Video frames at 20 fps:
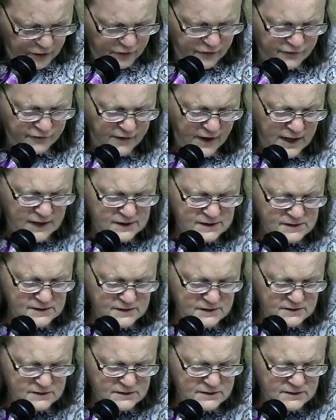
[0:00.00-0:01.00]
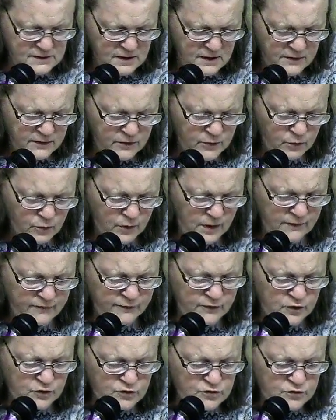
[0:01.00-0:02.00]
your faces, the
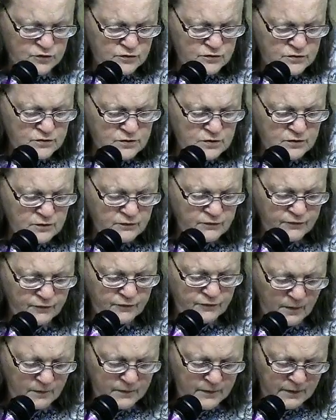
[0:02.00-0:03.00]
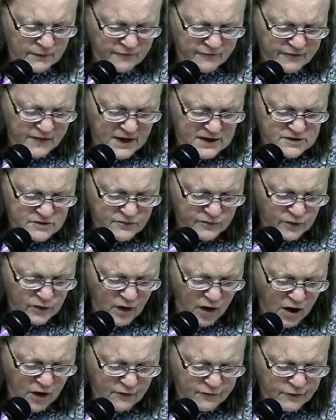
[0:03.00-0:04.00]
refuse from the festival
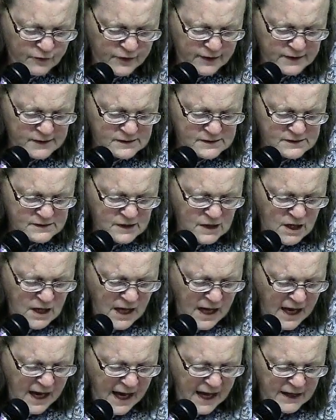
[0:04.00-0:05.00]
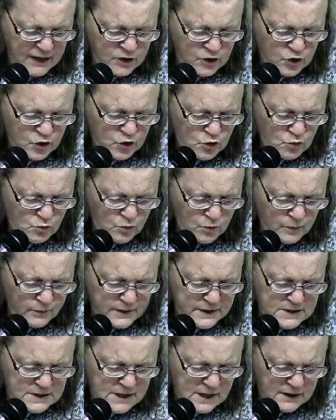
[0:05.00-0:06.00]
offerings and you will be
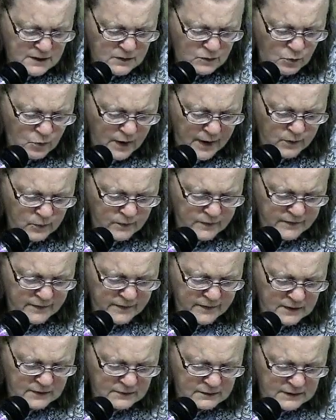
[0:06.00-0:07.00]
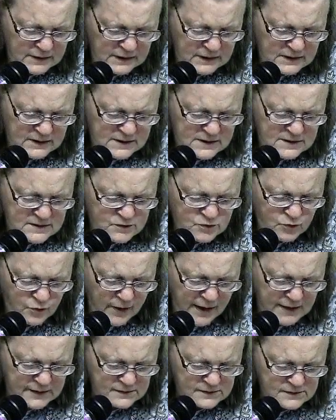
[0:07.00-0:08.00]
taken away with it in
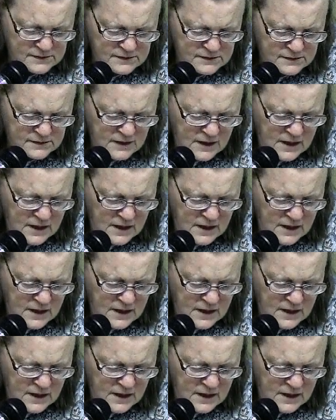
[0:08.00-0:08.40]
disgrace.